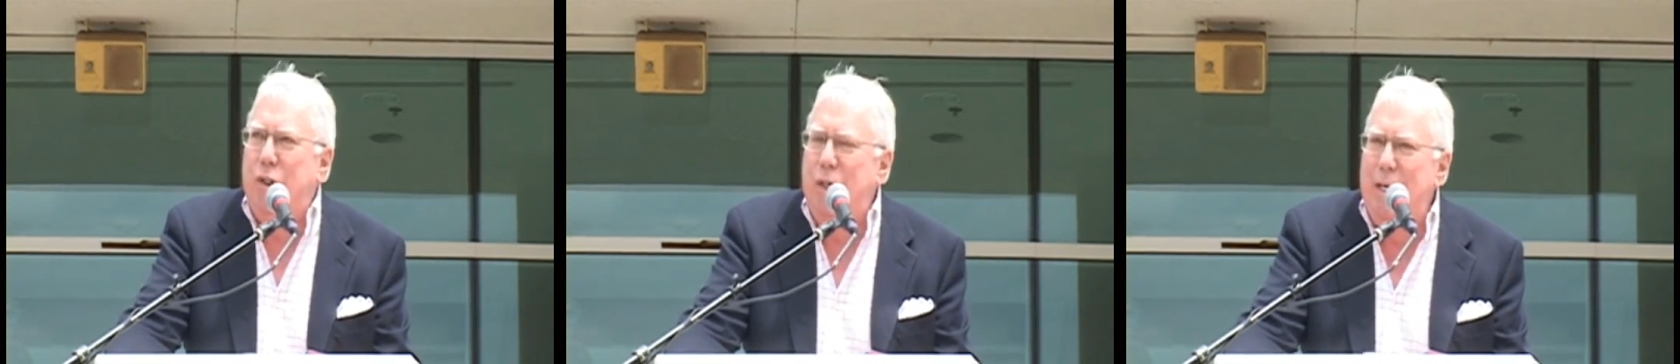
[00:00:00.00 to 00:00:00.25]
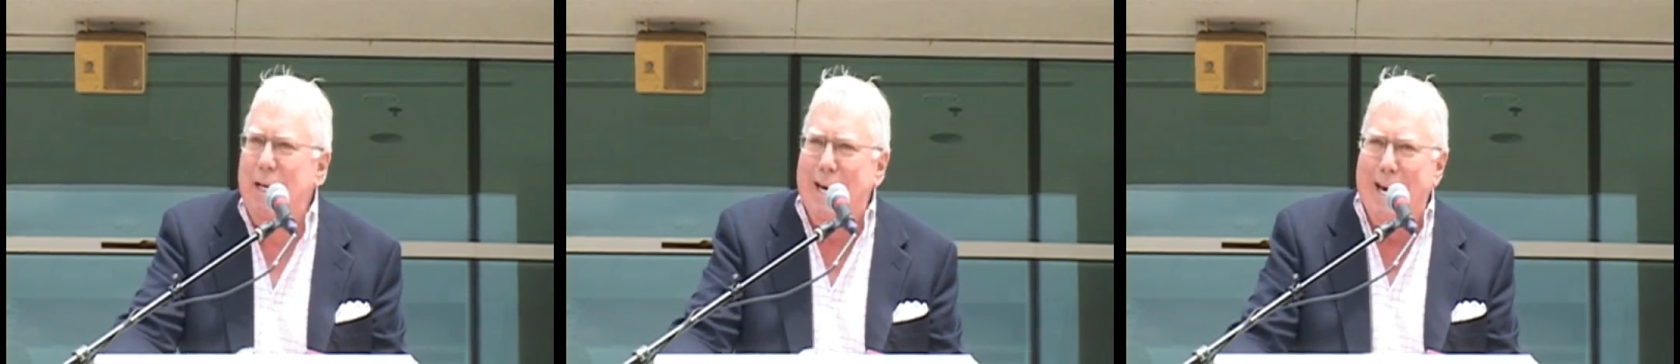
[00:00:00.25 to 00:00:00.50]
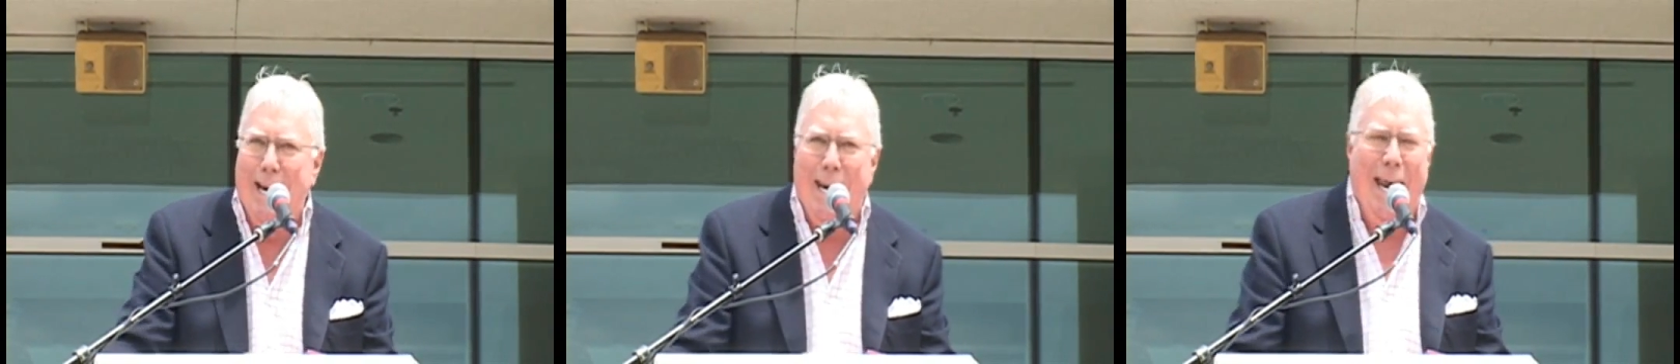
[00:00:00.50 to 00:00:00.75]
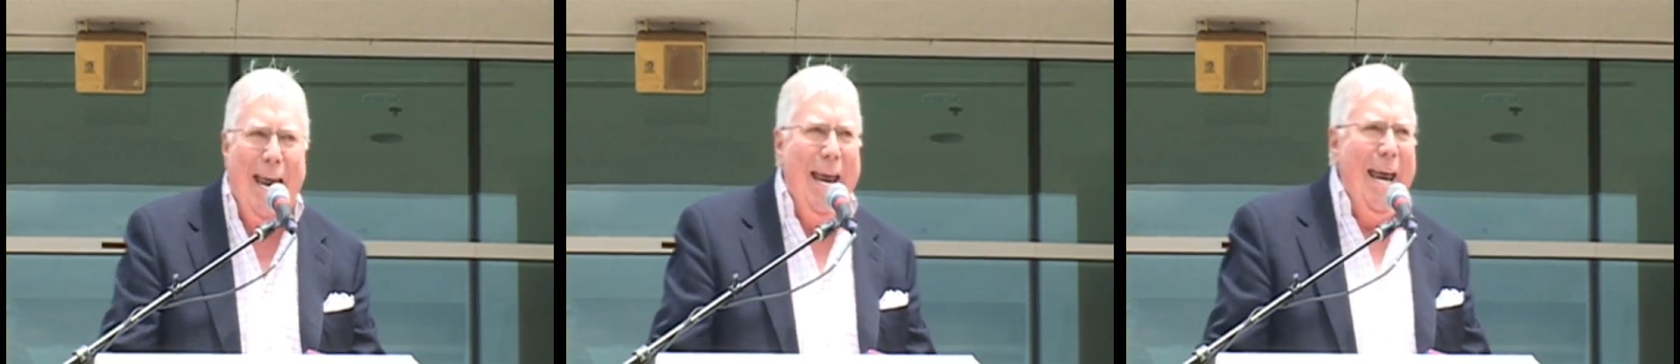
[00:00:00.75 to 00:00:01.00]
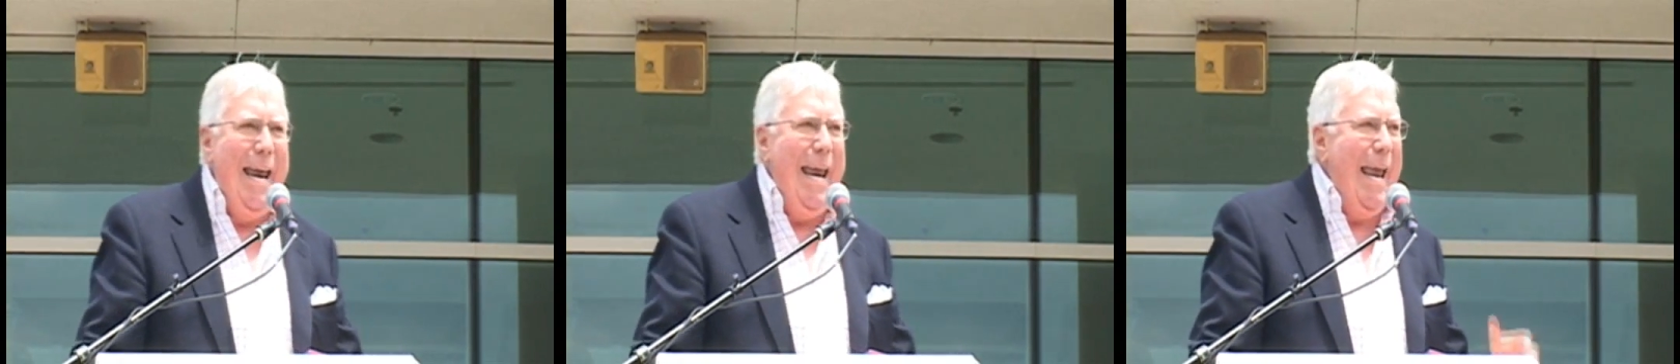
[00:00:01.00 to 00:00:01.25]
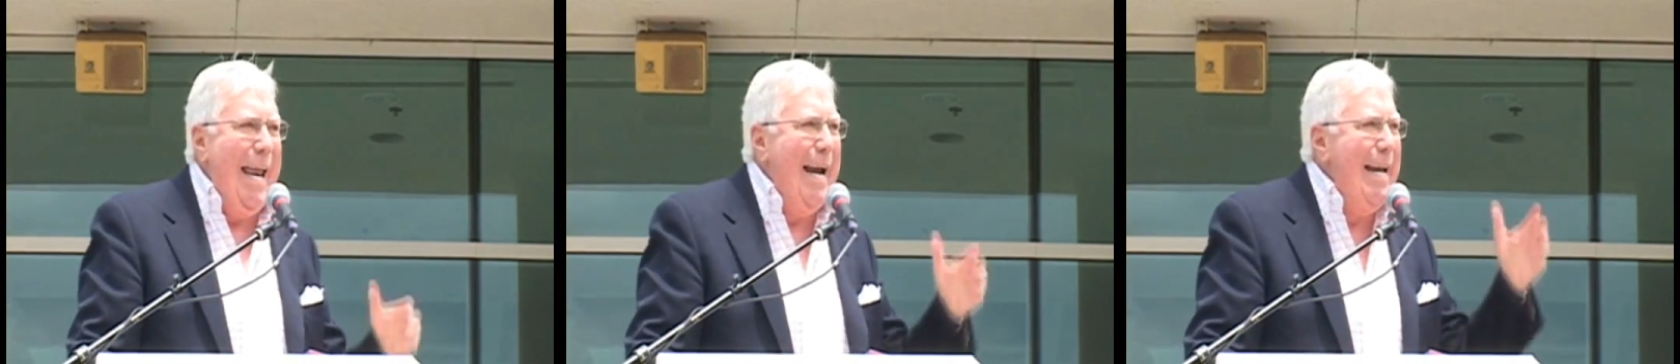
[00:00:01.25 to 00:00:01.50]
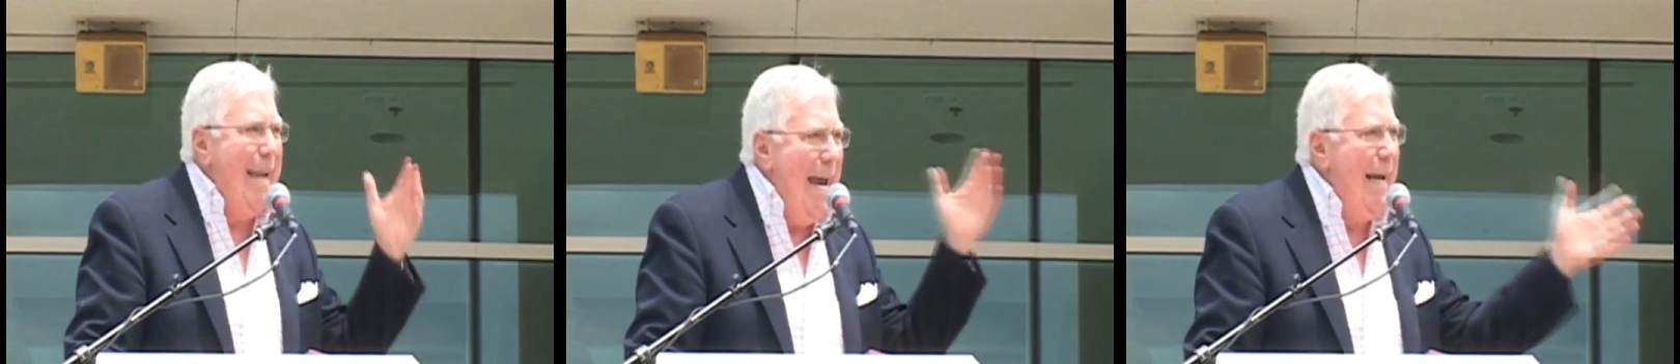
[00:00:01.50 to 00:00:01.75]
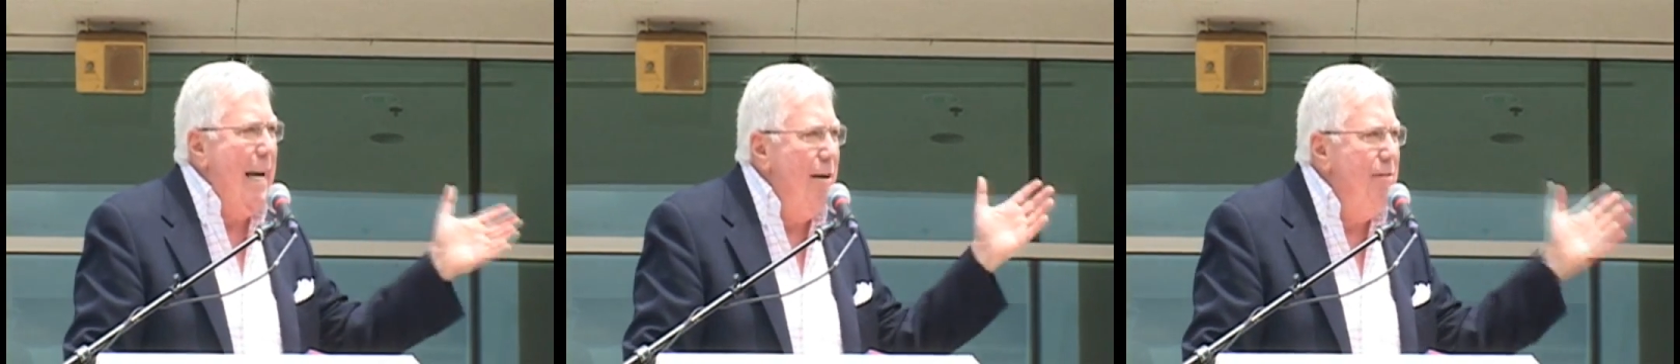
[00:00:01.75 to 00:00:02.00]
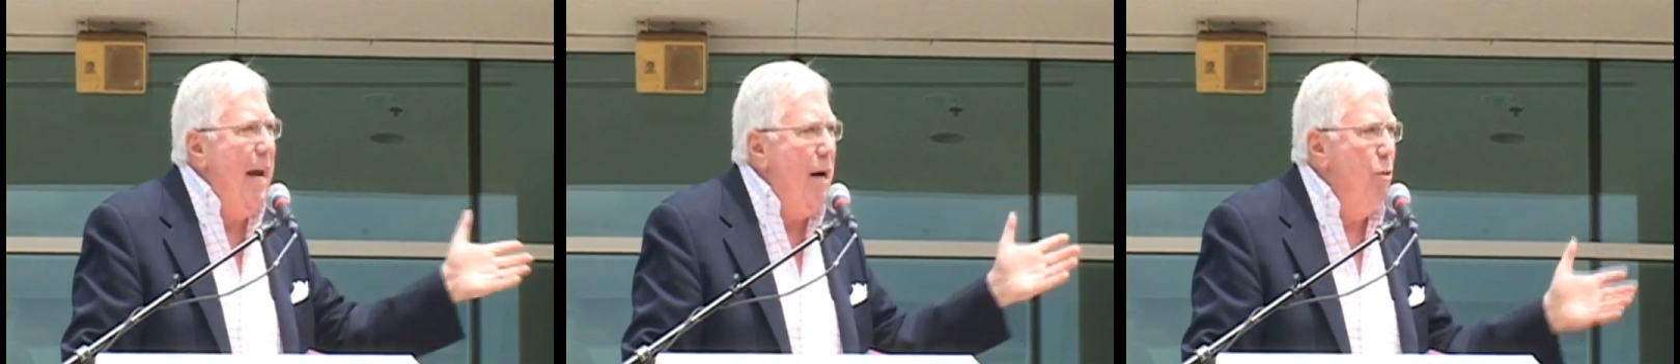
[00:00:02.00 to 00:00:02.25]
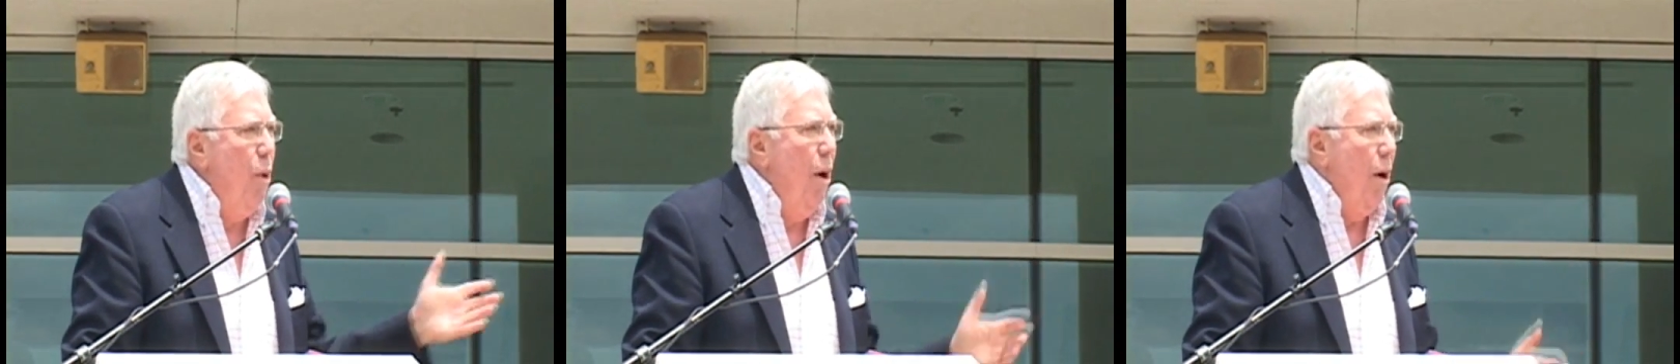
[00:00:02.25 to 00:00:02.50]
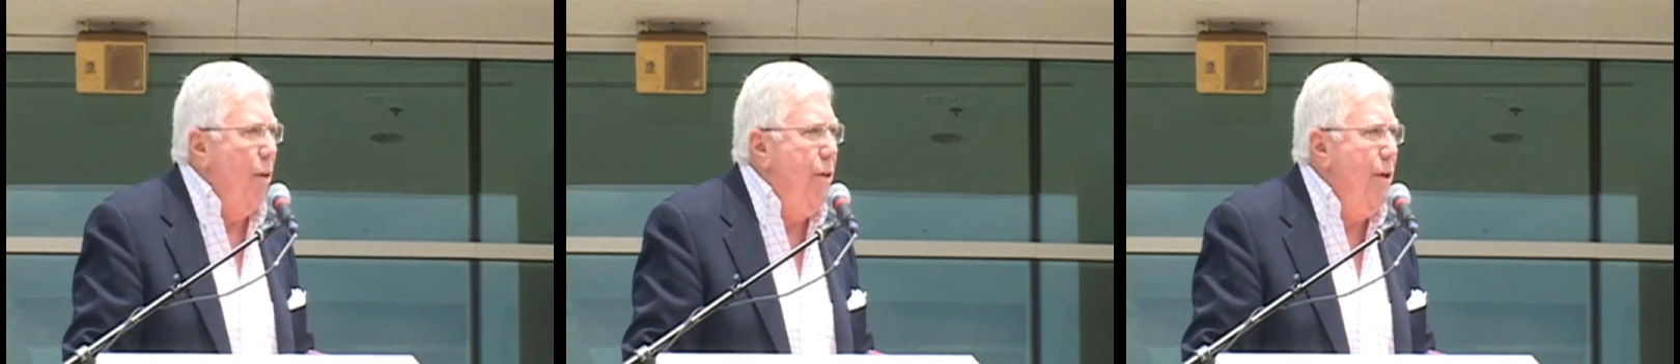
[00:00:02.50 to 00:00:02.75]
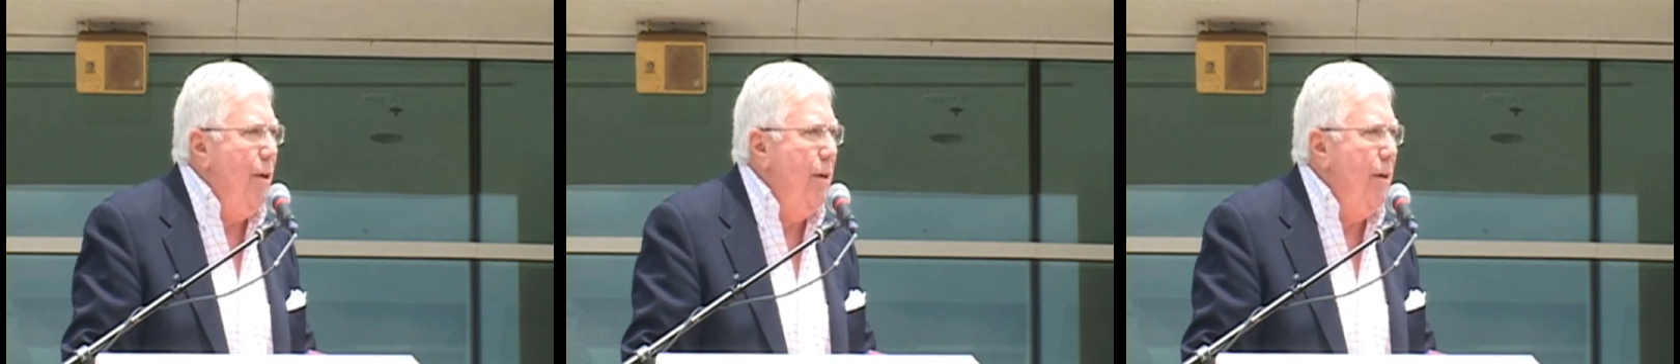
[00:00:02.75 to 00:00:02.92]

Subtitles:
trillion in a negative net worth.